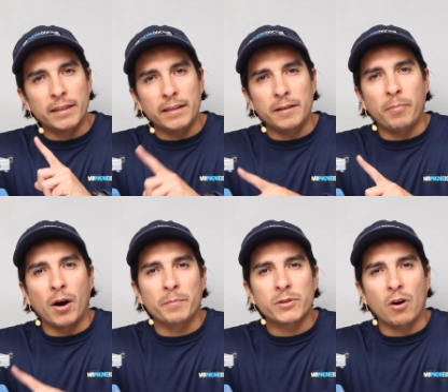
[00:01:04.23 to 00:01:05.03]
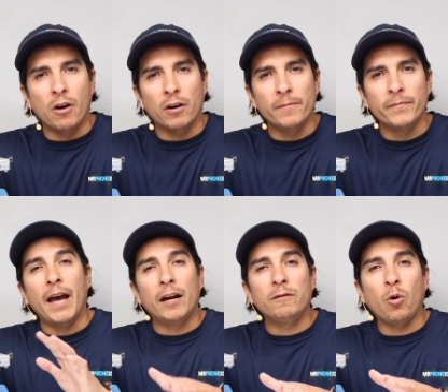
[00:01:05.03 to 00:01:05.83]
the pumps are,
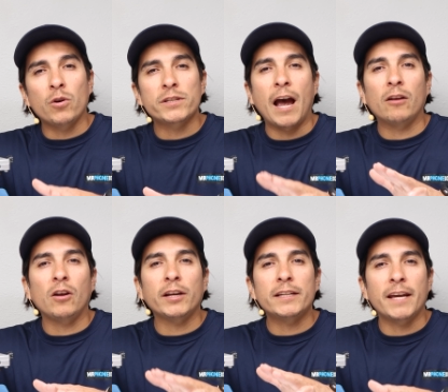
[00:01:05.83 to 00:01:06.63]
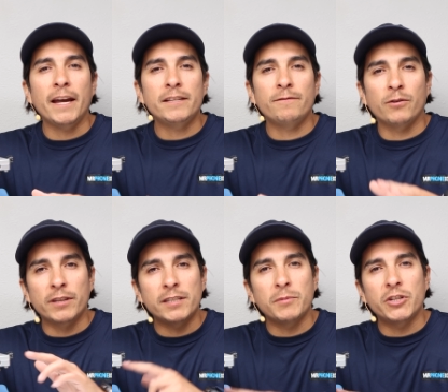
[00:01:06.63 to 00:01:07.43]
and of course how long it takes for
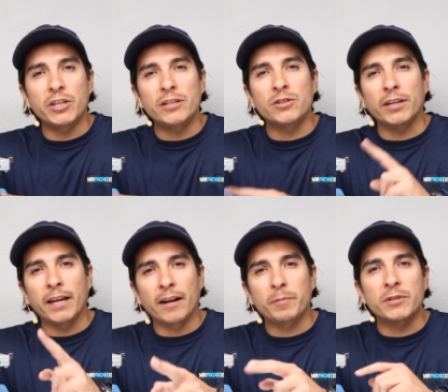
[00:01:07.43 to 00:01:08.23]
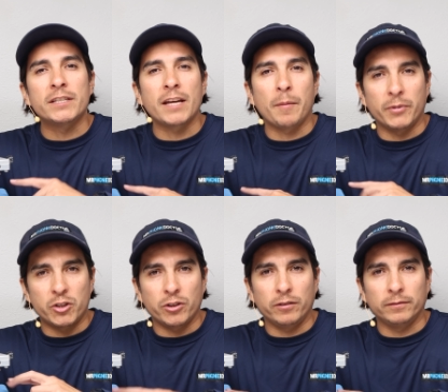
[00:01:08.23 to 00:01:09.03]
this machine to get up to
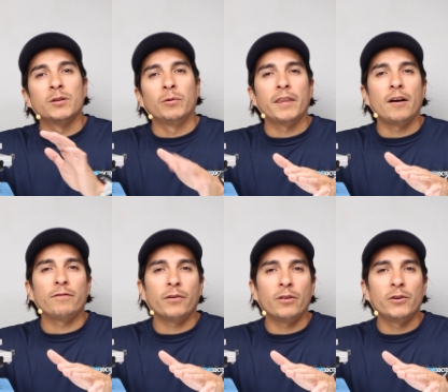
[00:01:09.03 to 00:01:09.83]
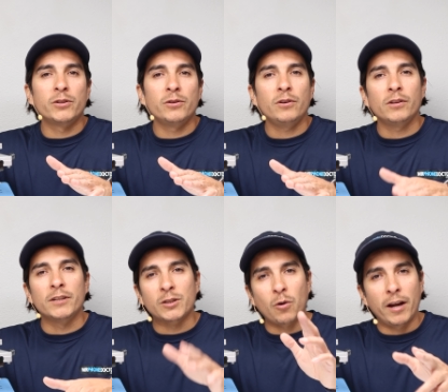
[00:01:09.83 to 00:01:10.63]
temperature. So without further ado,
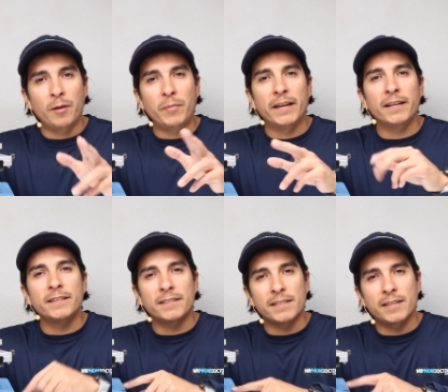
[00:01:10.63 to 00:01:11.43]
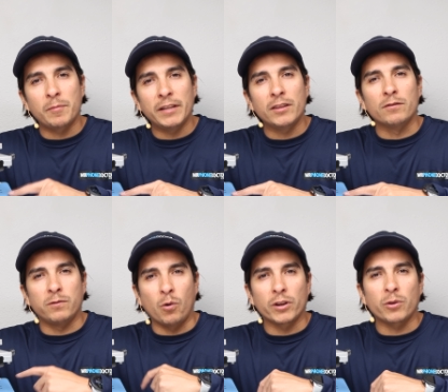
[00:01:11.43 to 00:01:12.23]
let's go ahead and begin disassembling the
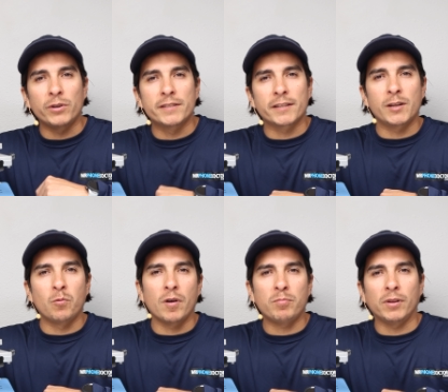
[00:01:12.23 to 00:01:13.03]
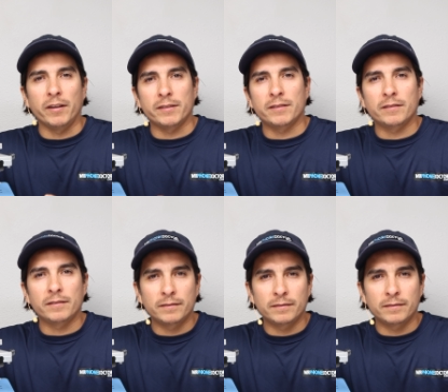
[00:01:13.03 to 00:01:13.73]
Forward 361 Plus.